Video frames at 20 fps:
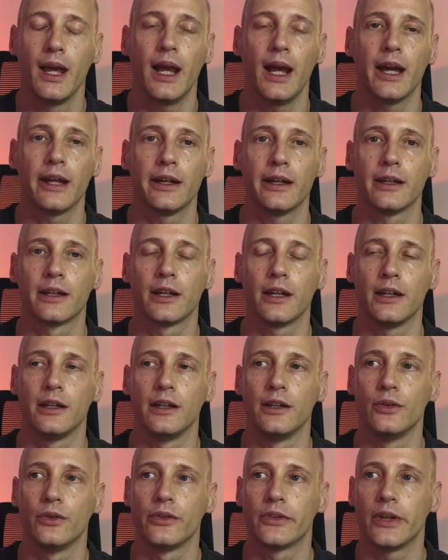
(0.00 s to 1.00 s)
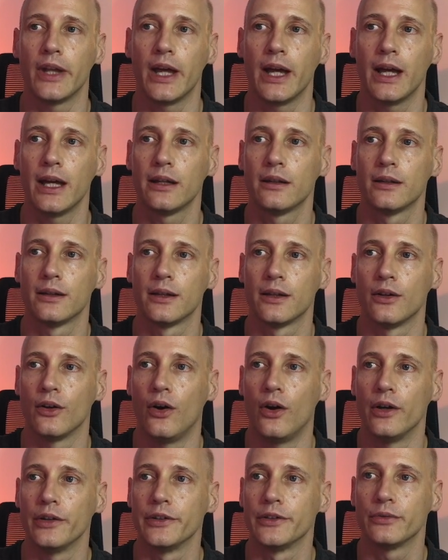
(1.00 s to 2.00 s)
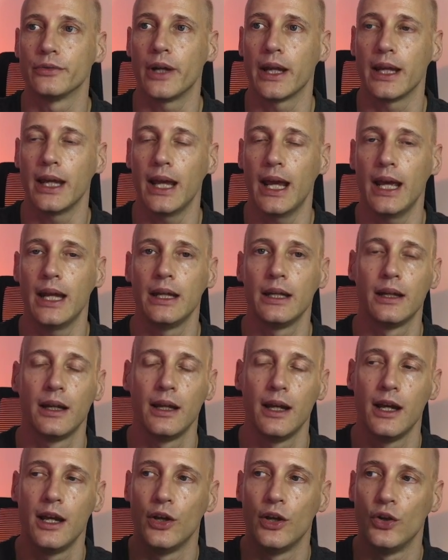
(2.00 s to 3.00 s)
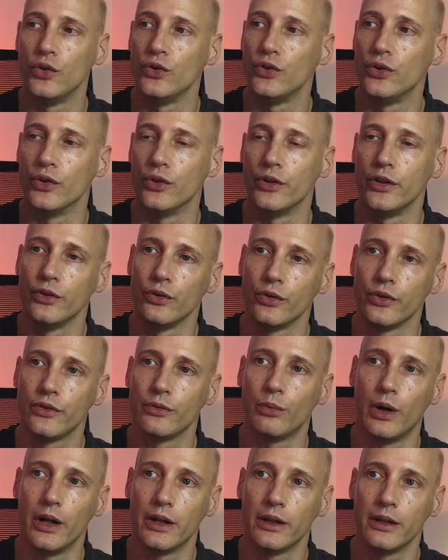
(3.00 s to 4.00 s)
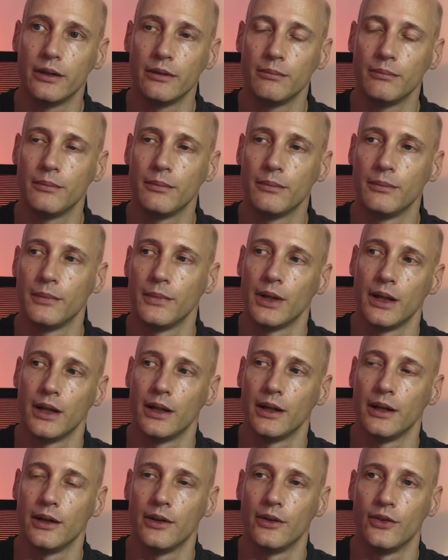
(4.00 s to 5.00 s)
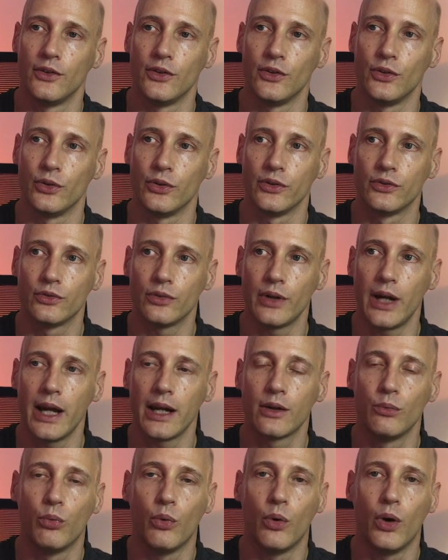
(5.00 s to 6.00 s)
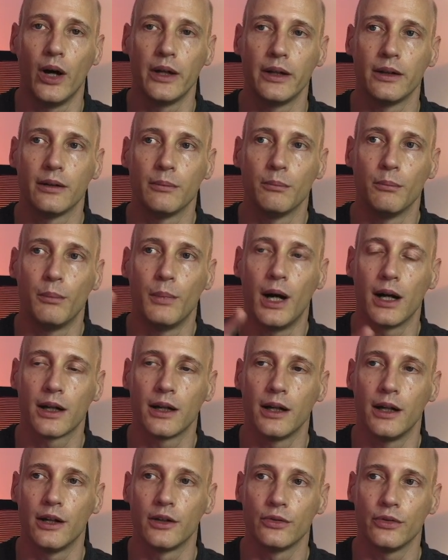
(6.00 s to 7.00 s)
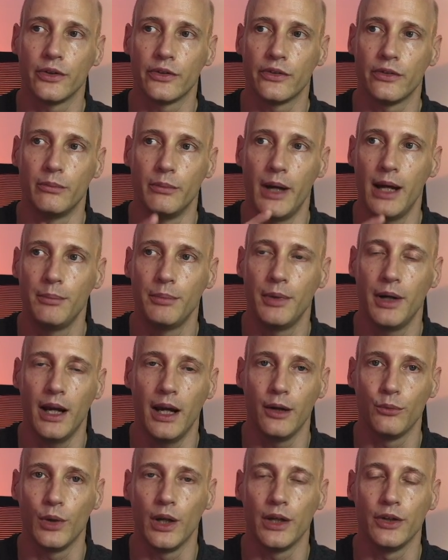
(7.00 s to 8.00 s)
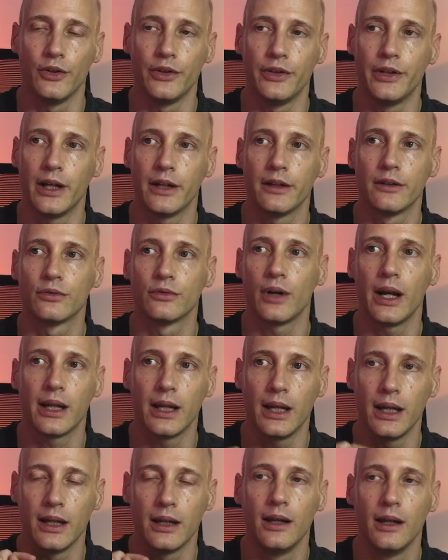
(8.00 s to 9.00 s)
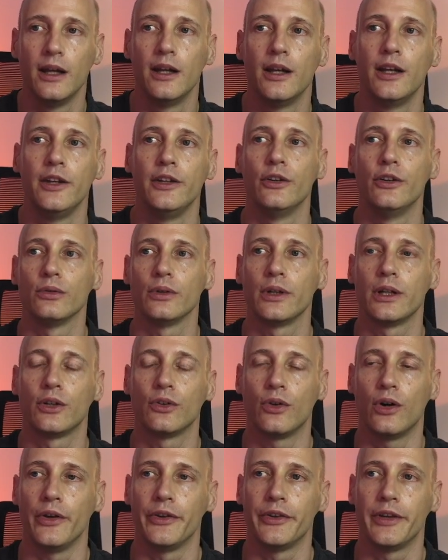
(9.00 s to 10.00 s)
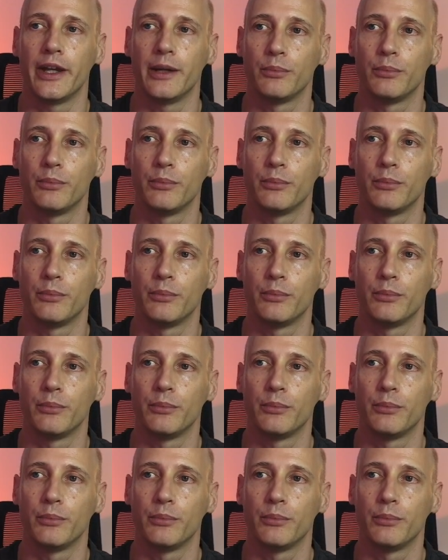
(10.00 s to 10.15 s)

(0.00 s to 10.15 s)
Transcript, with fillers: And I can use that, the on drag end, you use one, you drag one marker across the map, and when you're done dragging, you record that